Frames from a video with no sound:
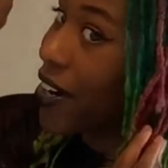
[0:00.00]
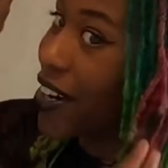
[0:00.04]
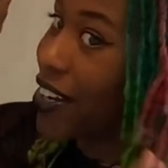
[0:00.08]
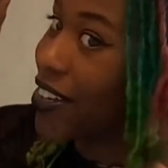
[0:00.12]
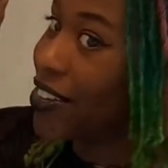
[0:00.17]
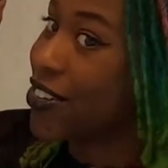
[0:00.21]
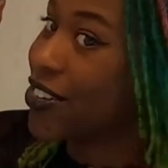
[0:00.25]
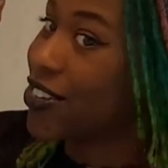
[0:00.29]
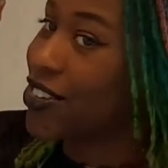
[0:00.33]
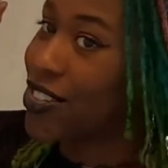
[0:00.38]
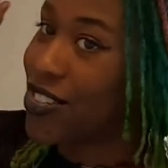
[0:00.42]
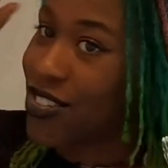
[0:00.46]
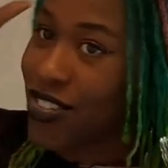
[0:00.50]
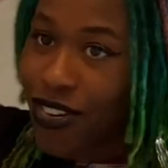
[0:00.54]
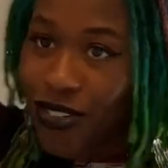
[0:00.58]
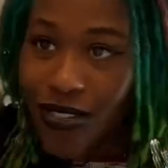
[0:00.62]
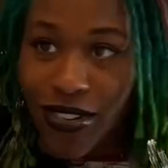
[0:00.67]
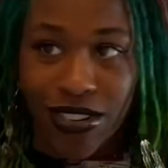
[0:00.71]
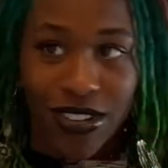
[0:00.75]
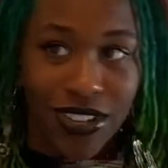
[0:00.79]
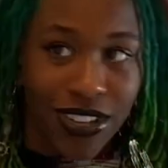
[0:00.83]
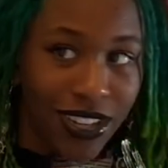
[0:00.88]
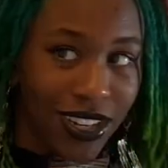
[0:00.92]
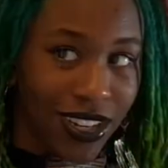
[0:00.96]
It looks so
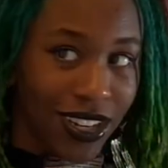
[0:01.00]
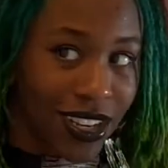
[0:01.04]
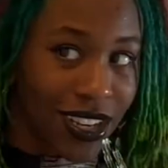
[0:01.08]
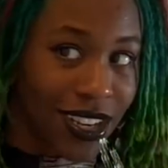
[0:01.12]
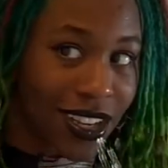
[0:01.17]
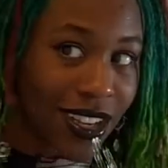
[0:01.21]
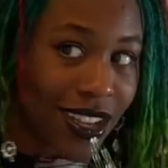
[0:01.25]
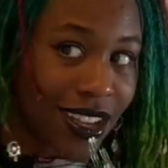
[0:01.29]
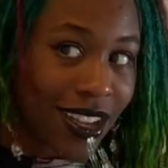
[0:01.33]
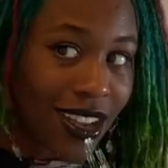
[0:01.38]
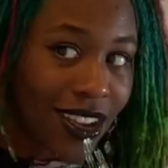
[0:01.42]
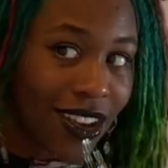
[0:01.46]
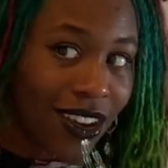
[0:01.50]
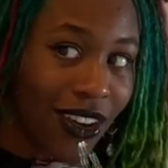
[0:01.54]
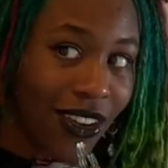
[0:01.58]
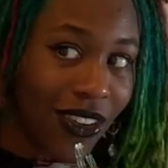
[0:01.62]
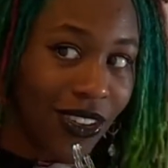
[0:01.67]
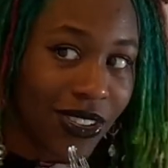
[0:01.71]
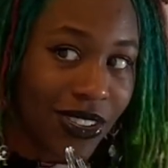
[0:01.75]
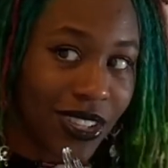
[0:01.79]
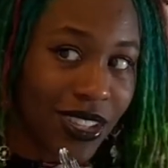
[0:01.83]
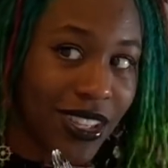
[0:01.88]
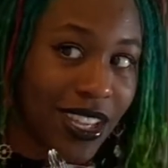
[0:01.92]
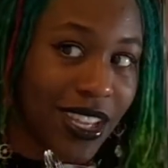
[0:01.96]
good.
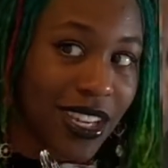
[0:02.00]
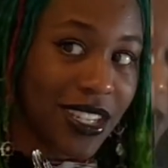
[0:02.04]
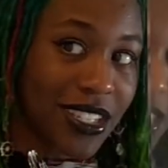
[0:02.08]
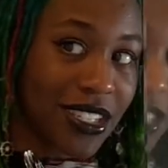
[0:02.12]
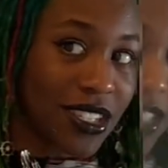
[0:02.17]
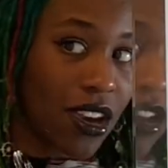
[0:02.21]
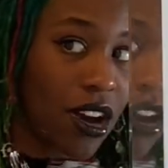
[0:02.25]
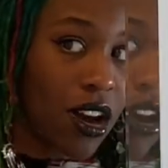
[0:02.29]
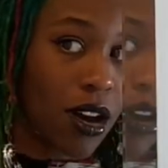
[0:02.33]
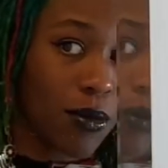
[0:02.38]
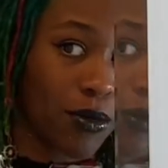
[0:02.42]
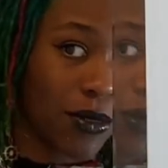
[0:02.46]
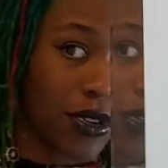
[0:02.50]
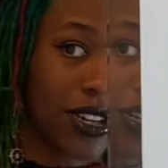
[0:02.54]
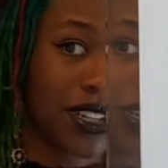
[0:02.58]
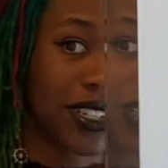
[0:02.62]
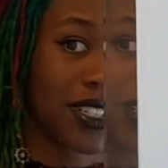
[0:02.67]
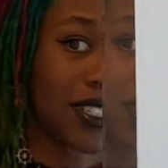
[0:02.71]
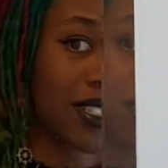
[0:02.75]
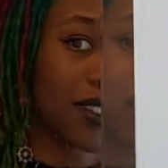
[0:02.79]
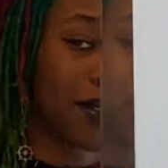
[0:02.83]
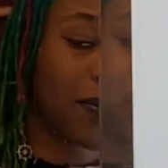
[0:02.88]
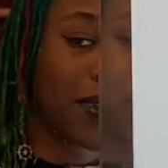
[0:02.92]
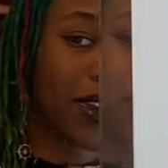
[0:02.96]
Only thing that is an ombre
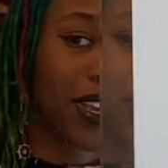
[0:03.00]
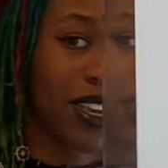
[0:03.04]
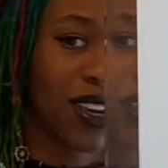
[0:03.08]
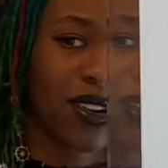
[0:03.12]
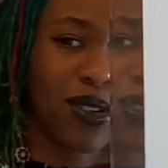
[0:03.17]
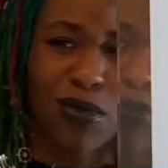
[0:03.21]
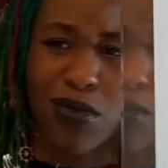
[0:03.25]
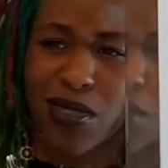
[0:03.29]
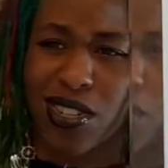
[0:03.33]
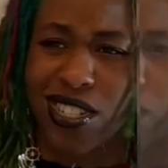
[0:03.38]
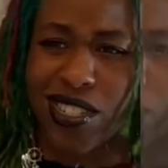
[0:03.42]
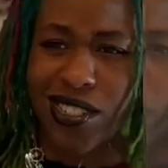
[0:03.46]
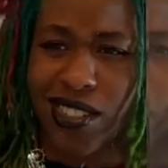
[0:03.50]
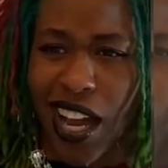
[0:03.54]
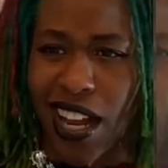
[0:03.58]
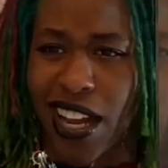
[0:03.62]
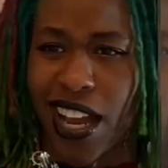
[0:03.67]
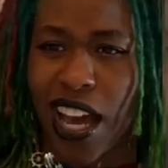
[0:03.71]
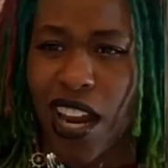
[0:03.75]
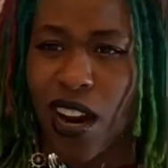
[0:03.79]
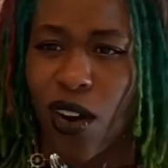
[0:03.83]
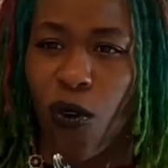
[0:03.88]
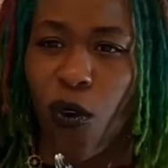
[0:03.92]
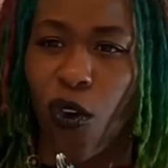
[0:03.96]
is the pink, which I
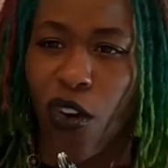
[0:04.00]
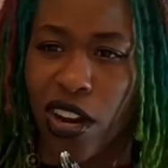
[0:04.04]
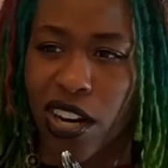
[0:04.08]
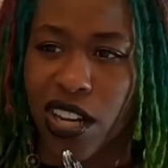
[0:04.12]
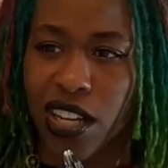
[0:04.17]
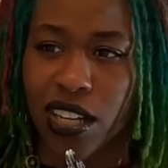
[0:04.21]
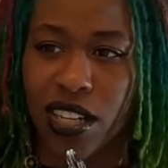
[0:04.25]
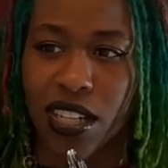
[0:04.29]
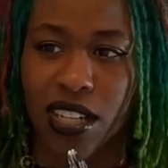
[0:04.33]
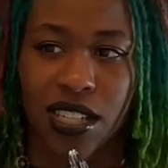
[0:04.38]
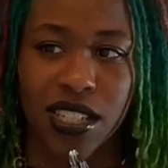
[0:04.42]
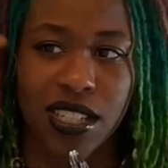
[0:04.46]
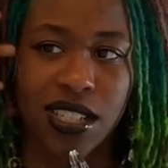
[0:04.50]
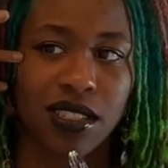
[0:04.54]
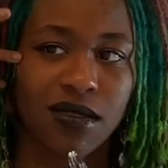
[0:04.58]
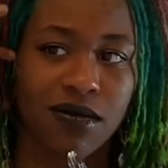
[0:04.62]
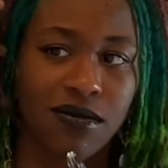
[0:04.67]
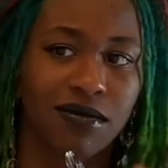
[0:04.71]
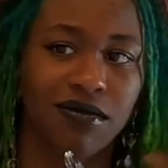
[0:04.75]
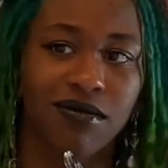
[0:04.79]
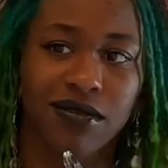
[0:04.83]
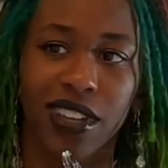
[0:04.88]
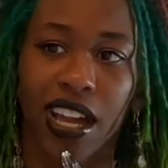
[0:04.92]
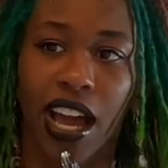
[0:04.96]
kind of wanted, because
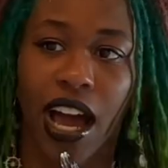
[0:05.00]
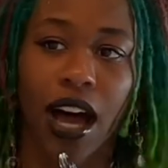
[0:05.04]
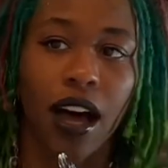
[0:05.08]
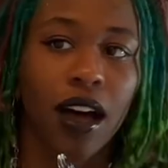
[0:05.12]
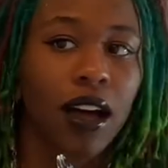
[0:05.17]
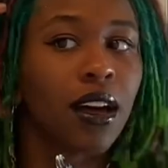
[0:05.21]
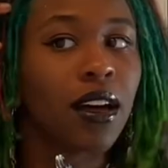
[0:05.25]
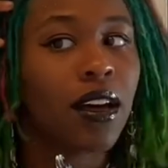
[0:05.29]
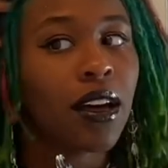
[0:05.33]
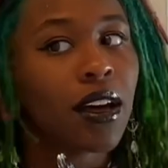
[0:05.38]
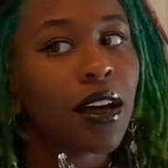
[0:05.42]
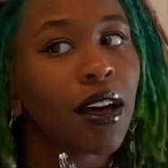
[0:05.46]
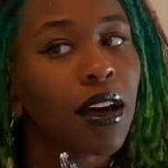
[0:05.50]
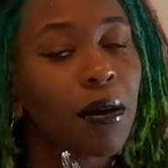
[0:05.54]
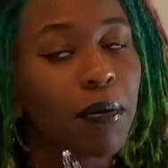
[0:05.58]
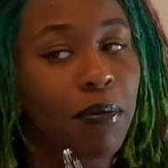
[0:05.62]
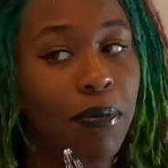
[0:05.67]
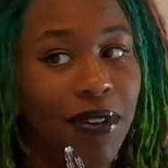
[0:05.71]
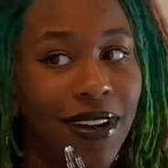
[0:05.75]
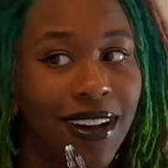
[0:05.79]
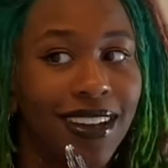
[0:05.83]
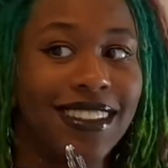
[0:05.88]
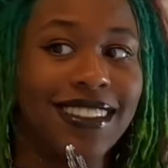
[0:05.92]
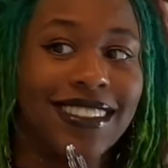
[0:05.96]
yeah.
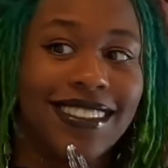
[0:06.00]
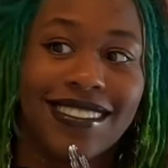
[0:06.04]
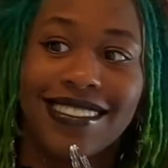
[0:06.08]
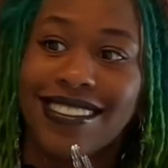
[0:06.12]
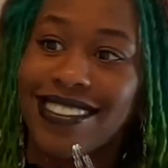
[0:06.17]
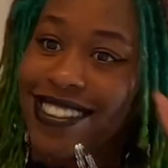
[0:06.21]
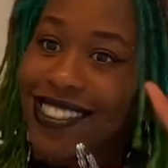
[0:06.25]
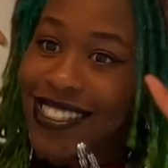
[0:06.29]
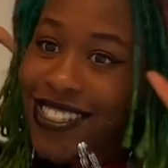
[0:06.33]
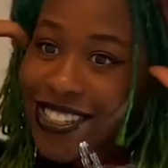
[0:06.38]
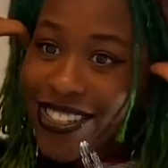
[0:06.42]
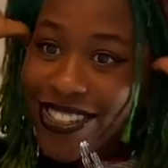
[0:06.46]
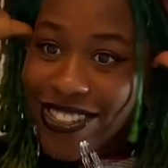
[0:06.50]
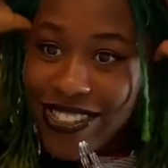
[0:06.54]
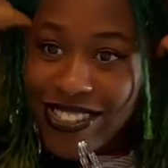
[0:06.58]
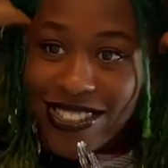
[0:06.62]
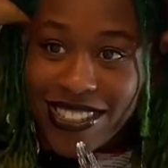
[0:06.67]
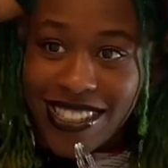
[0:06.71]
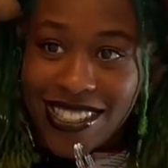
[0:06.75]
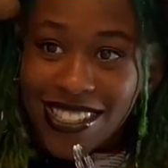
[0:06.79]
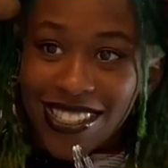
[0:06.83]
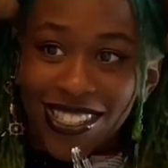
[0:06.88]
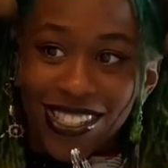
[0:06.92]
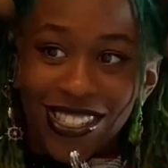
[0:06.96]
But dude,
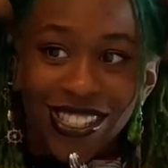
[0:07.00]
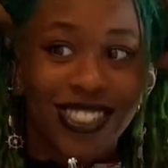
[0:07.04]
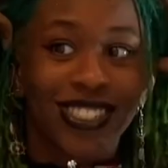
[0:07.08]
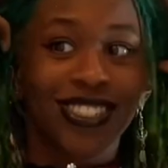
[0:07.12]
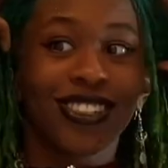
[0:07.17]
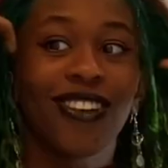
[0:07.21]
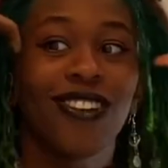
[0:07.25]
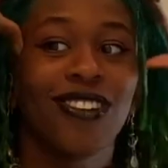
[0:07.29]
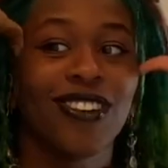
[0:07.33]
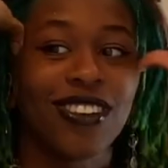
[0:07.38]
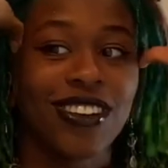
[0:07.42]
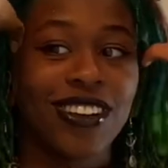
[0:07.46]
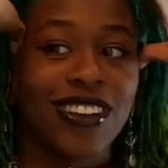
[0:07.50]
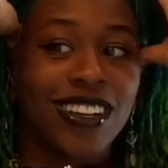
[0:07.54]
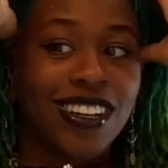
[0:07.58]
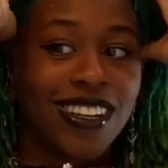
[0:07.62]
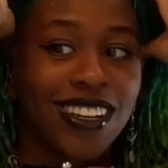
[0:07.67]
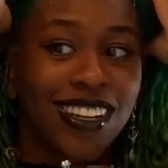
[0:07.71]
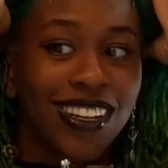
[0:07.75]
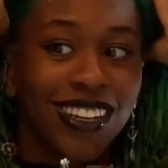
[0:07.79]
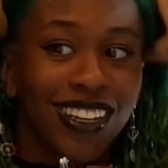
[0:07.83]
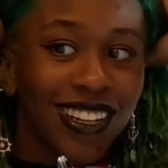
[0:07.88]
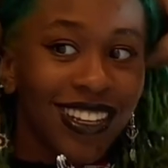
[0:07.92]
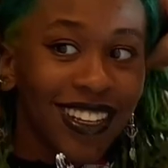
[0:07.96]
this is so good.